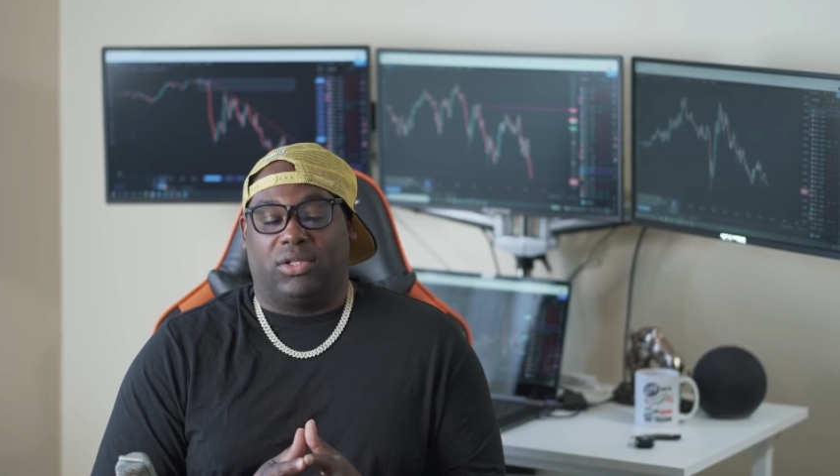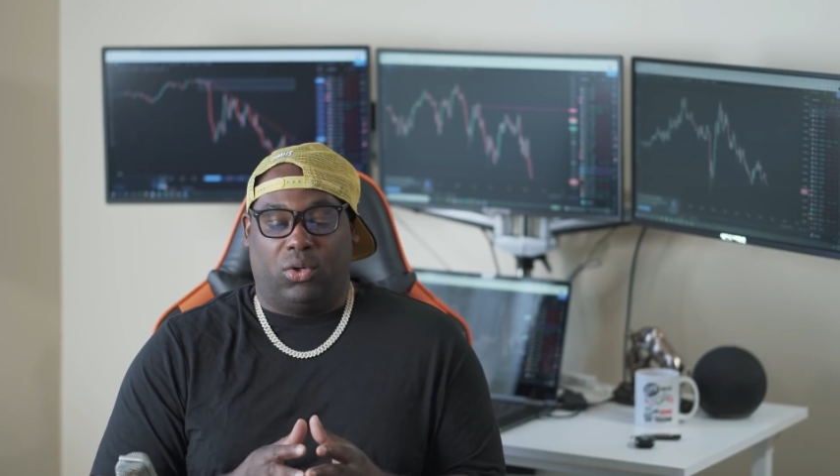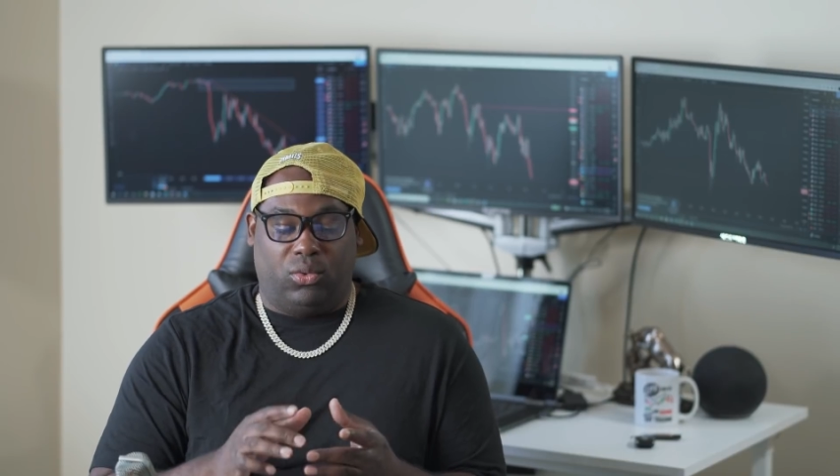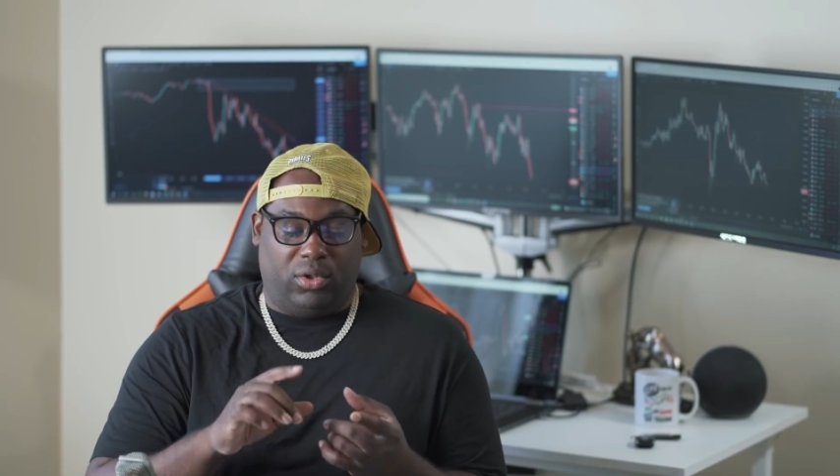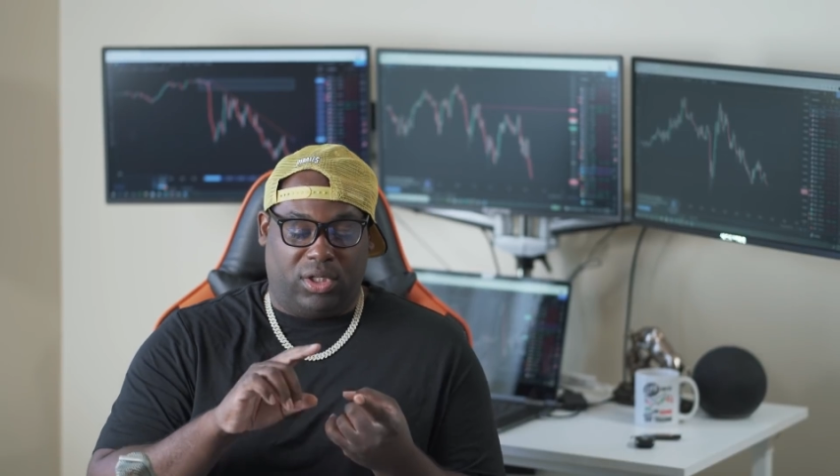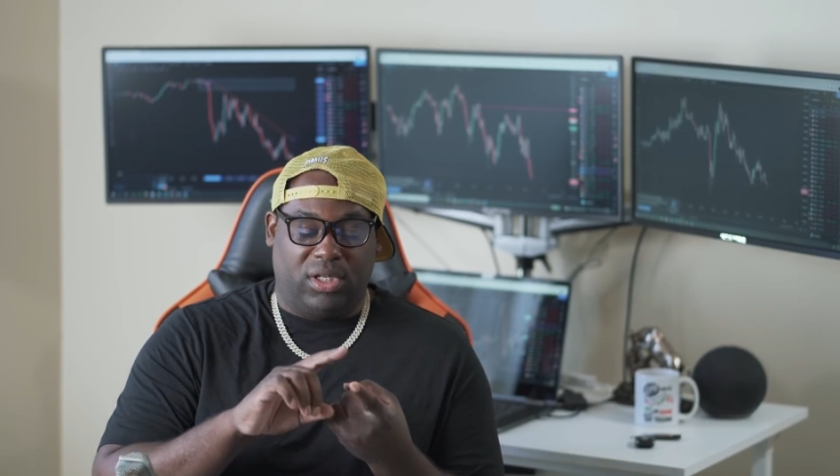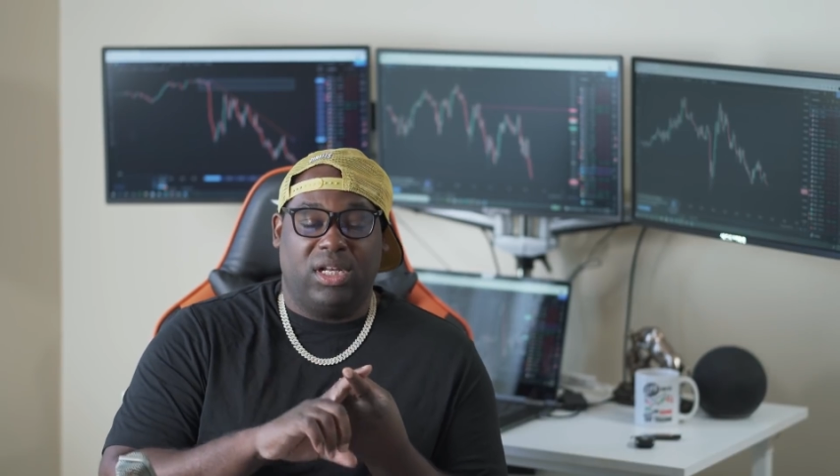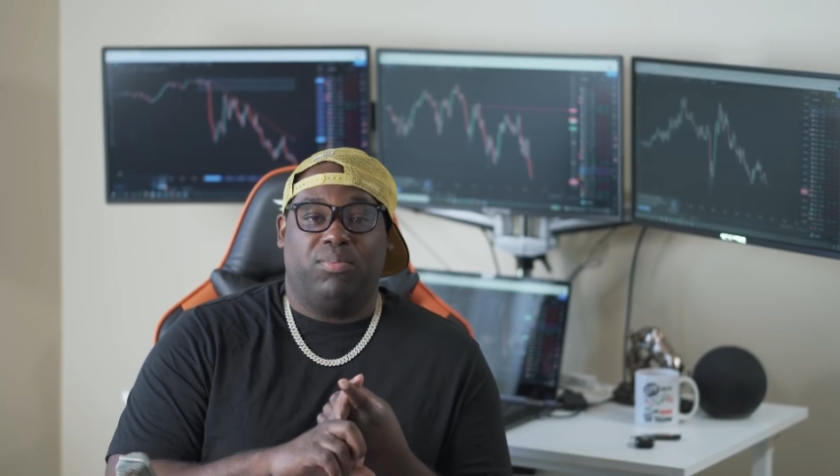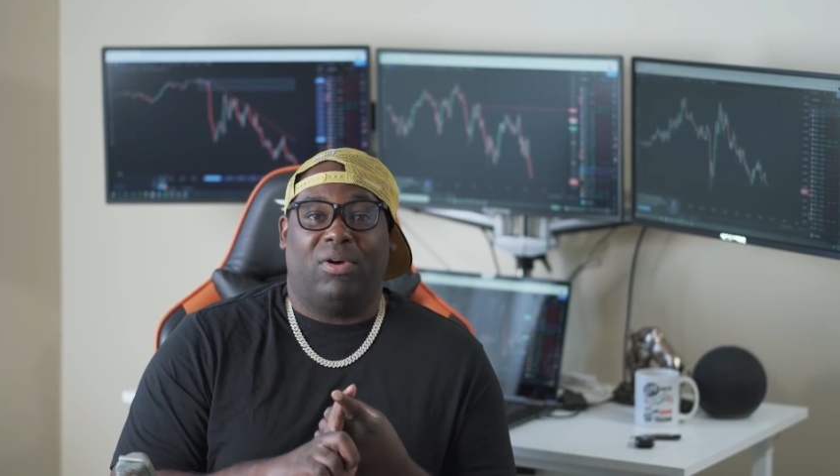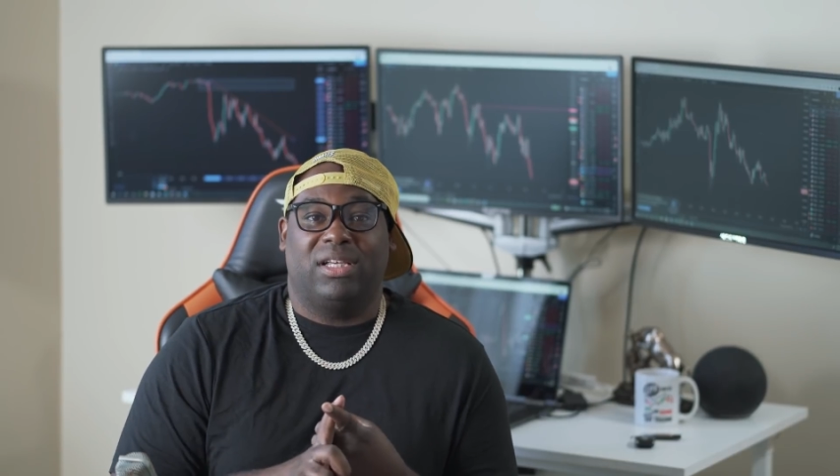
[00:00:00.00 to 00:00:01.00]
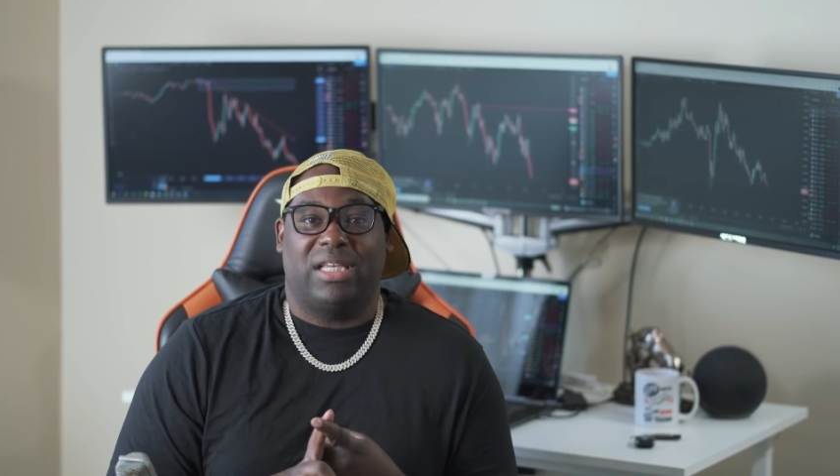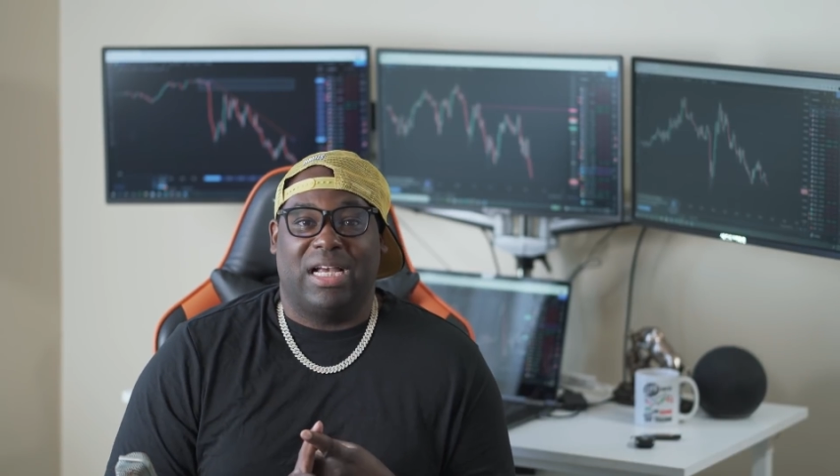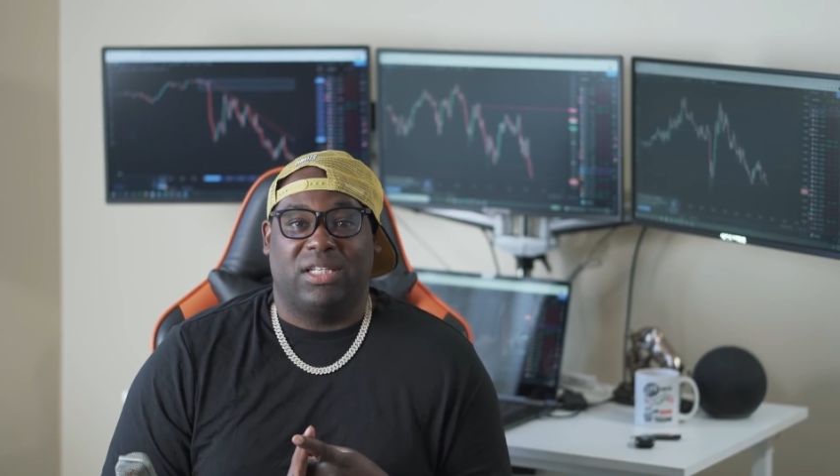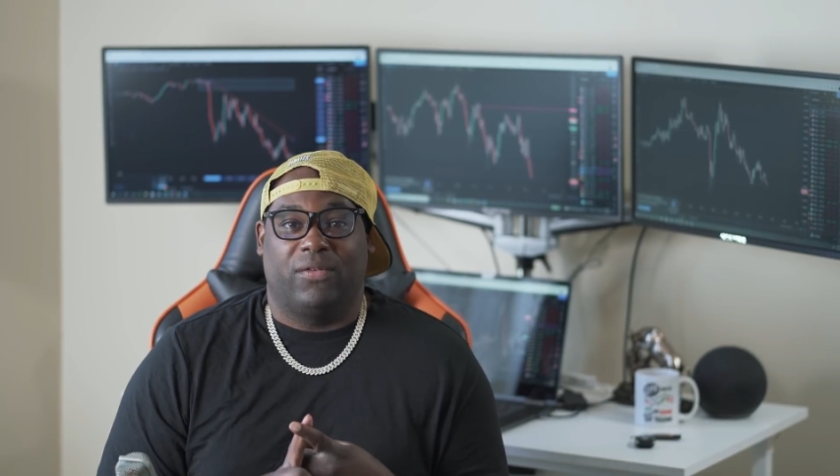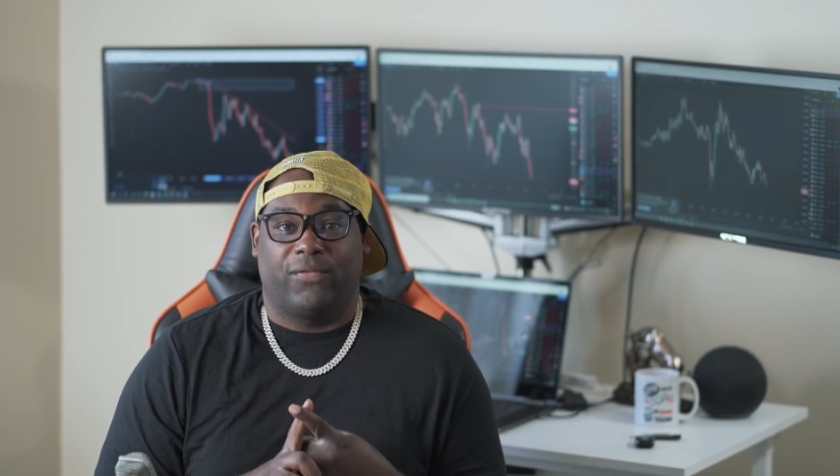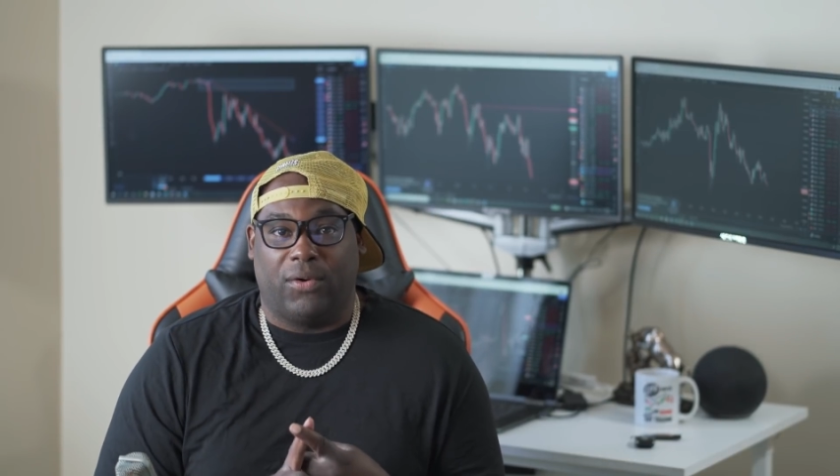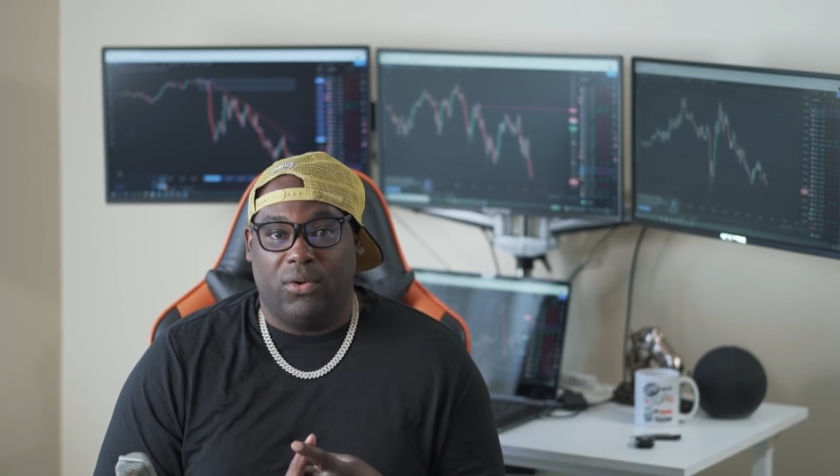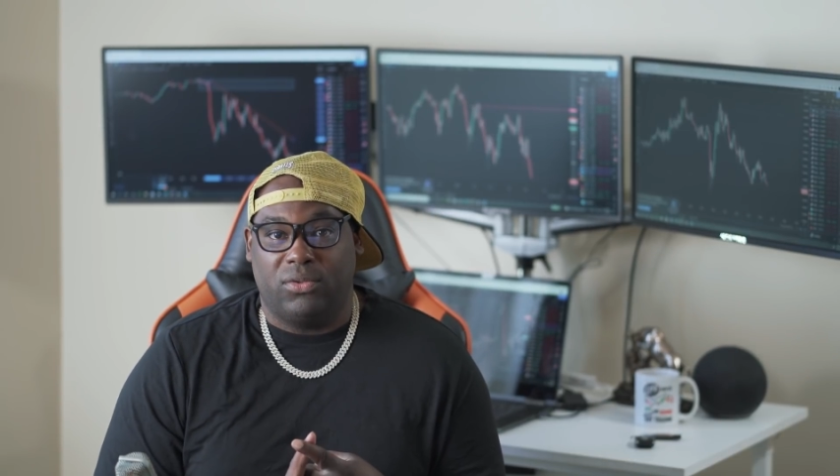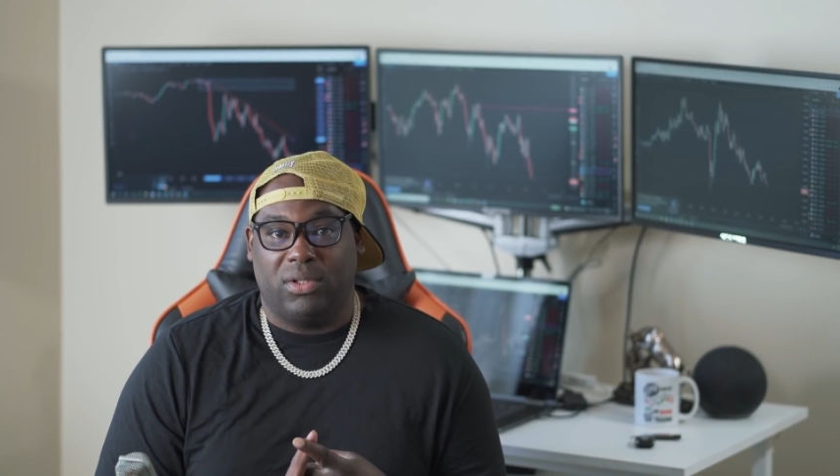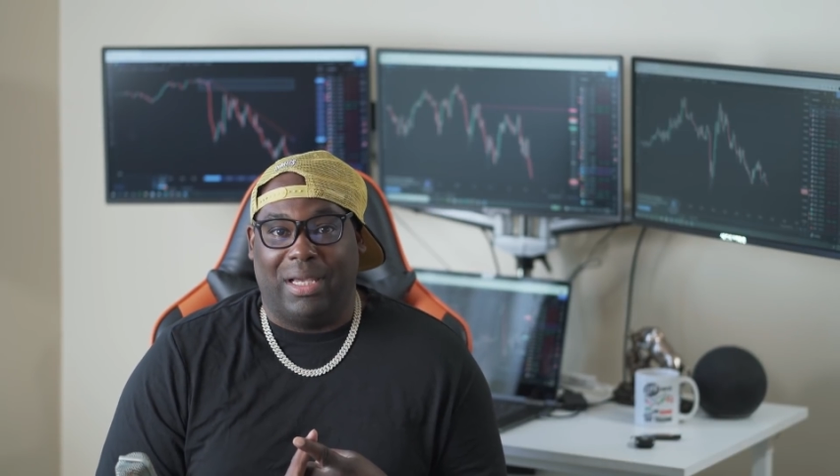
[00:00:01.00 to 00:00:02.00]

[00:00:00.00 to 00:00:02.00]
So study price action first,